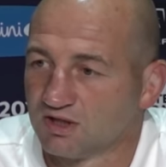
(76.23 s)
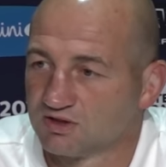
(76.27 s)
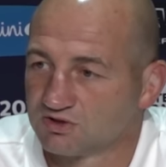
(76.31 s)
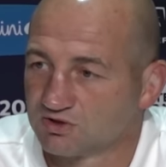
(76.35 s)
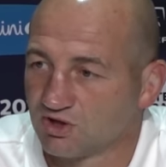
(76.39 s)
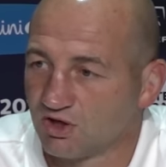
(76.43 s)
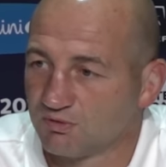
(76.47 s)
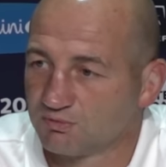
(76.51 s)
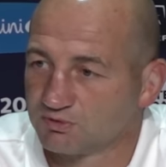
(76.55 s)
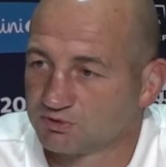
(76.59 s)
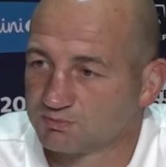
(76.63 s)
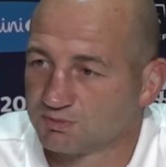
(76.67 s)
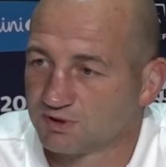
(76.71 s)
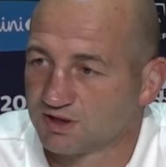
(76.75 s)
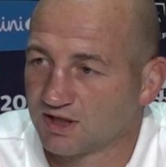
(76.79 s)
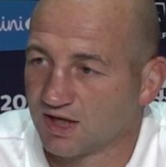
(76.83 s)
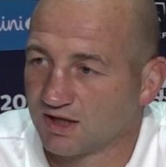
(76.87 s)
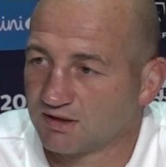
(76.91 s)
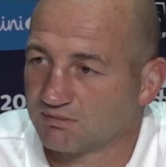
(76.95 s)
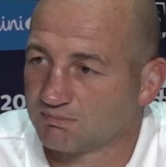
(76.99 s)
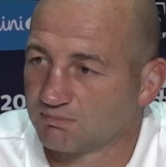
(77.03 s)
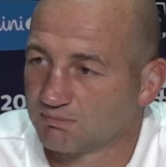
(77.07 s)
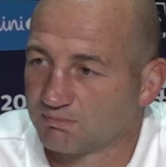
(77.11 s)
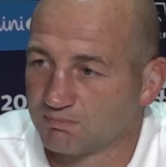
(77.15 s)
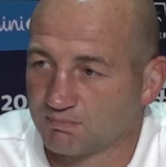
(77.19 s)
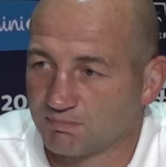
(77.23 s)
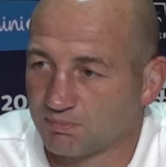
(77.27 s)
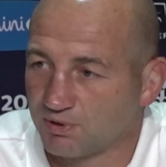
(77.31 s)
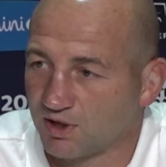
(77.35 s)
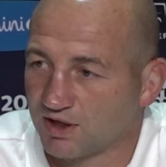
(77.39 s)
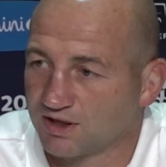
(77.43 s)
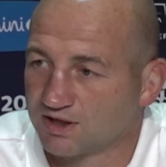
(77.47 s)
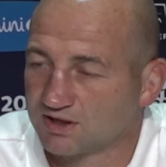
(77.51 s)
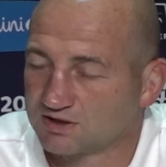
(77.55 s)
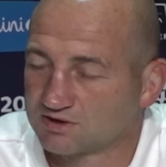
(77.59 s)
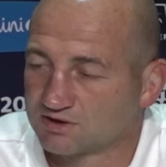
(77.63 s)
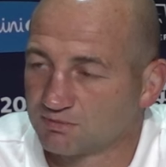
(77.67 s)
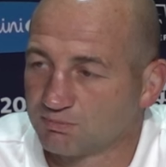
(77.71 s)
Tom has been getting
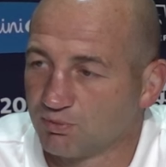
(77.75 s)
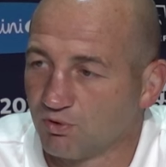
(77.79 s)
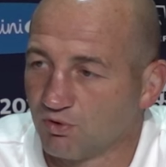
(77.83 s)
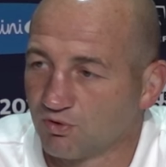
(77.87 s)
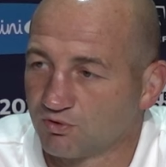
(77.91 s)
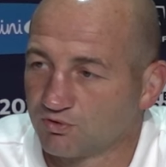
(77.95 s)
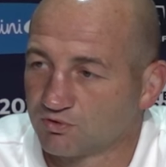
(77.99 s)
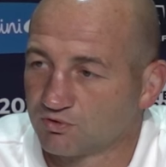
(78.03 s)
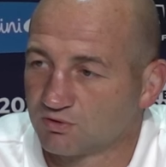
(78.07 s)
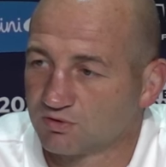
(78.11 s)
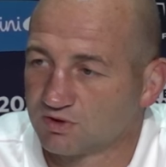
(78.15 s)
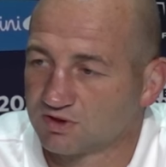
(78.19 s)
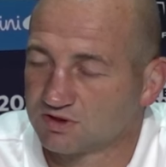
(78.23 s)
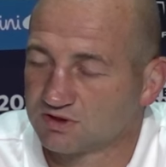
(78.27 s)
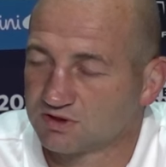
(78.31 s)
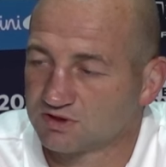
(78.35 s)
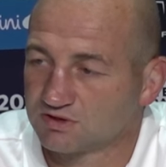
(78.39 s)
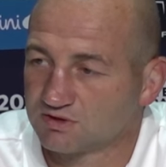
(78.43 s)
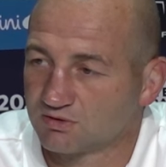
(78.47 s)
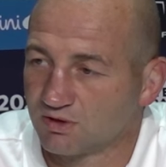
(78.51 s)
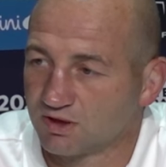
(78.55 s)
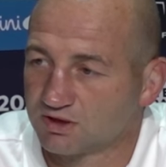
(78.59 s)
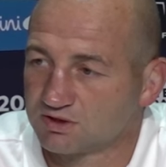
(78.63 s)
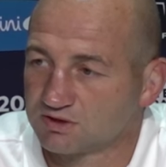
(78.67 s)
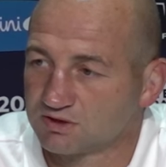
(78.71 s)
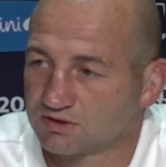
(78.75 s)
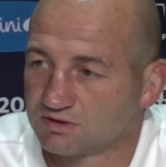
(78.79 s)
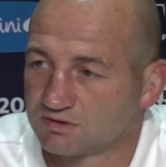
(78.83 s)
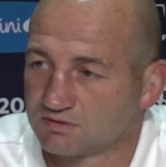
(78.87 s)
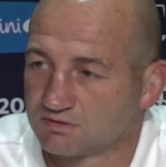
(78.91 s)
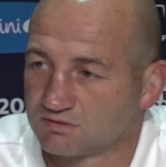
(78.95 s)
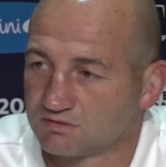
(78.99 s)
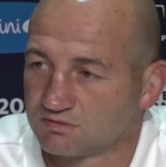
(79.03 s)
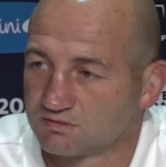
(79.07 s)
plenty of support through this situation.